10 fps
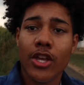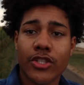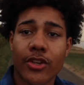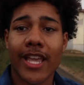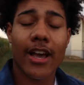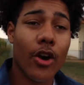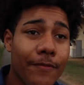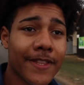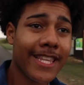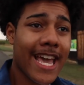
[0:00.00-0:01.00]
So yeah,
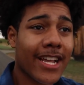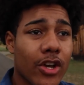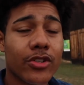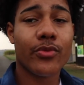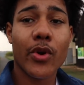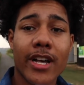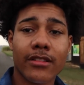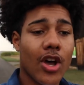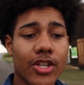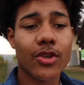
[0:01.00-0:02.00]
hopefully that goes
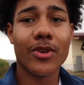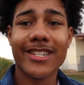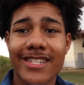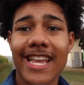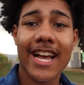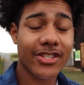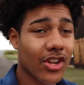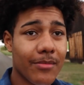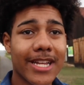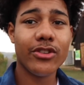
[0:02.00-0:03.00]
well. Also wanted to say, I
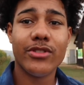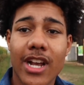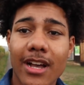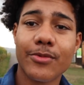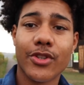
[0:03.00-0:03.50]
start my new job